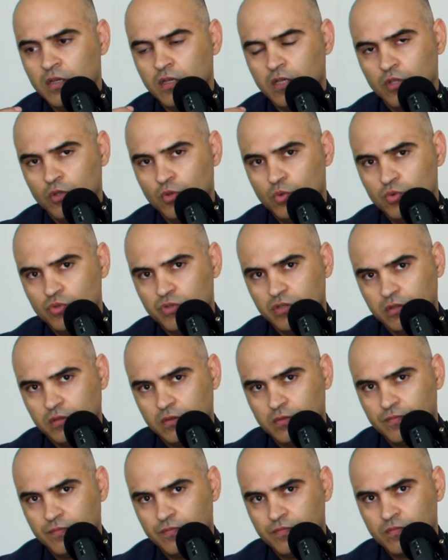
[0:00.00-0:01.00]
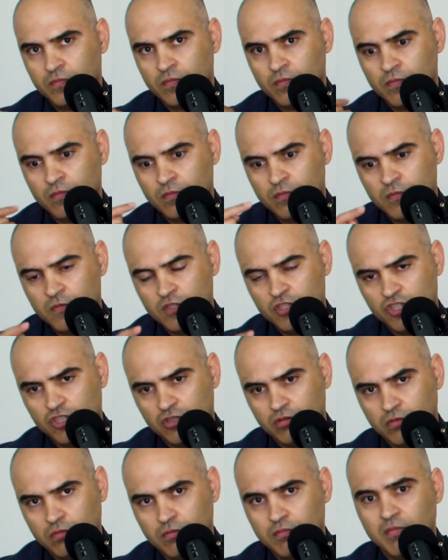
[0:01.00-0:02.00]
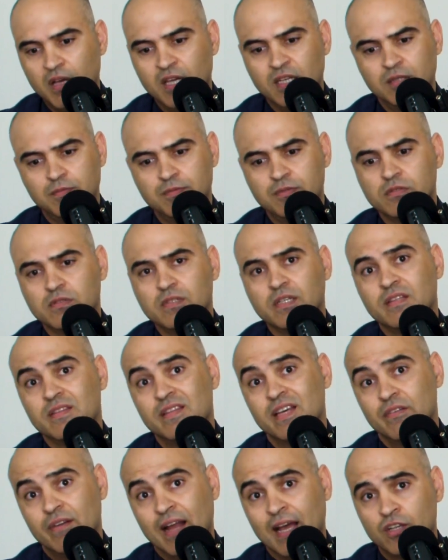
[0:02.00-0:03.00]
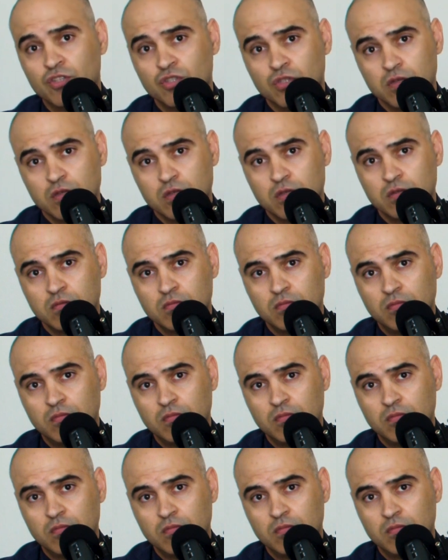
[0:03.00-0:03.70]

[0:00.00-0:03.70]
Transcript: in order to manipulate their actions